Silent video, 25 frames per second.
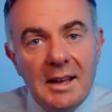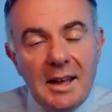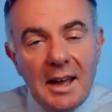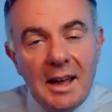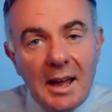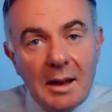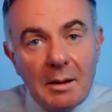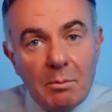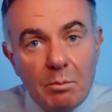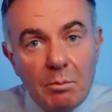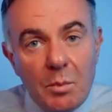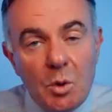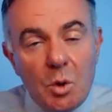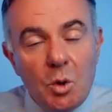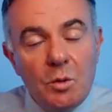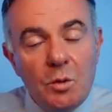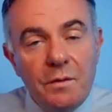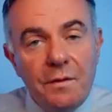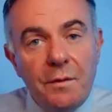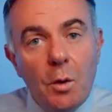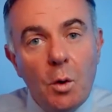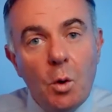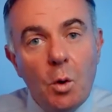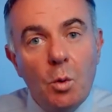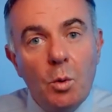and move
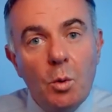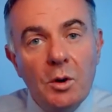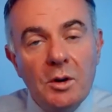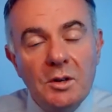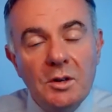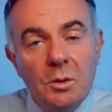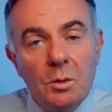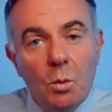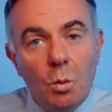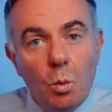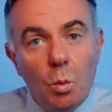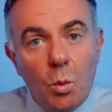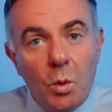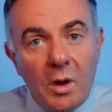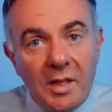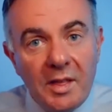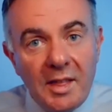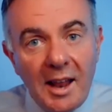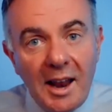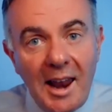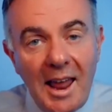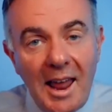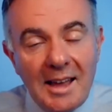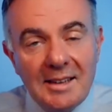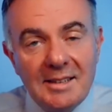forward with the
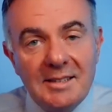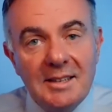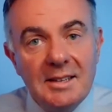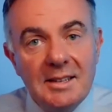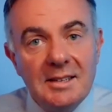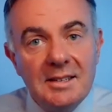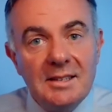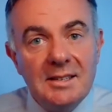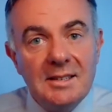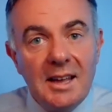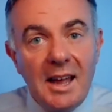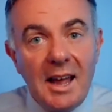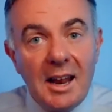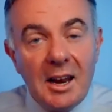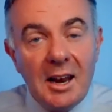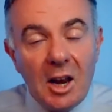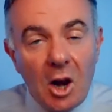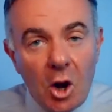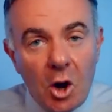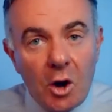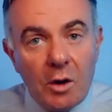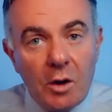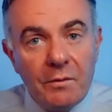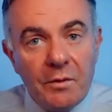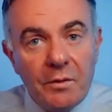lessons and
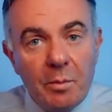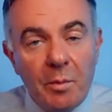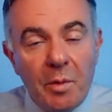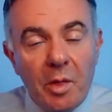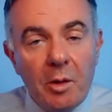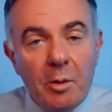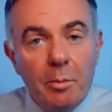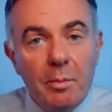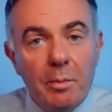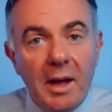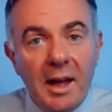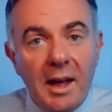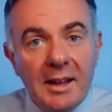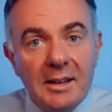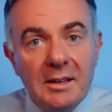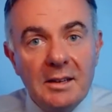learn from them and